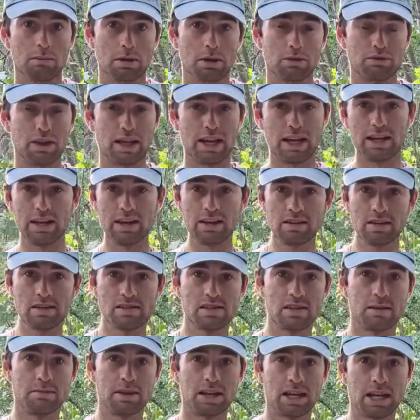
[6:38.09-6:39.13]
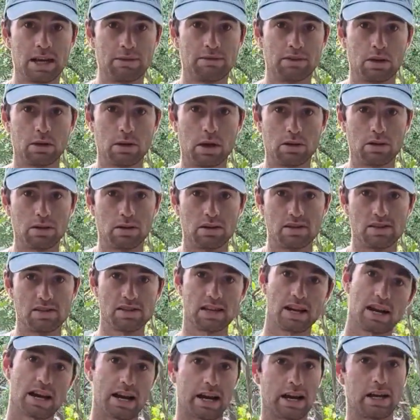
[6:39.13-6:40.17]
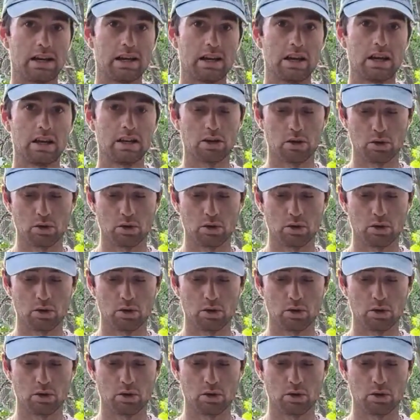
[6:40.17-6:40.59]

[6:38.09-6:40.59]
But if they hit into something and have to go out to the side,